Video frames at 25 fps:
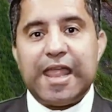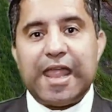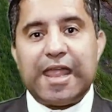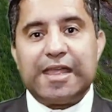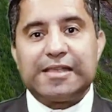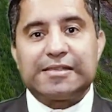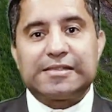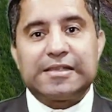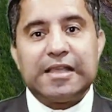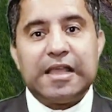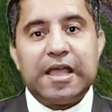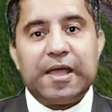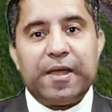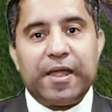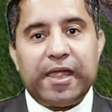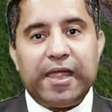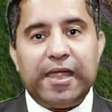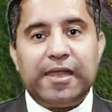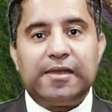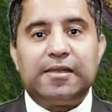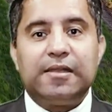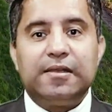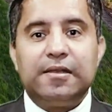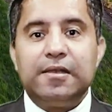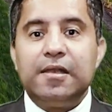is
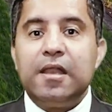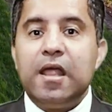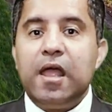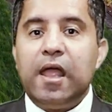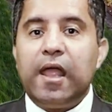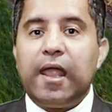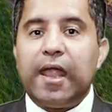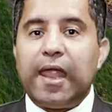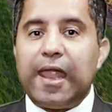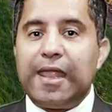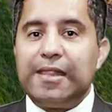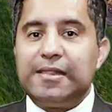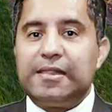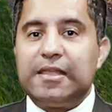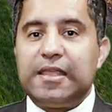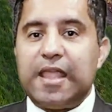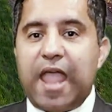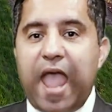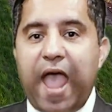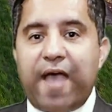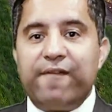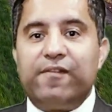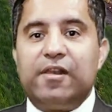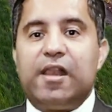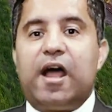hidden in the
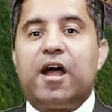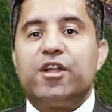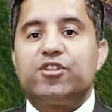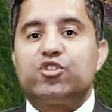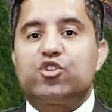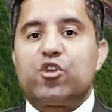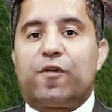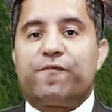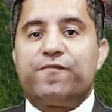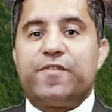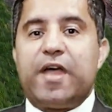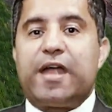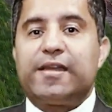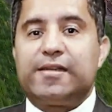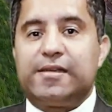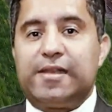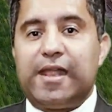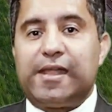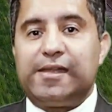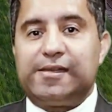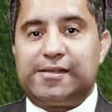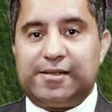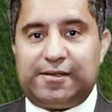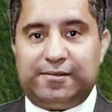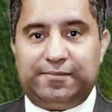avalanche of that
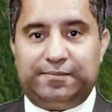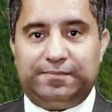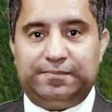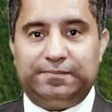data.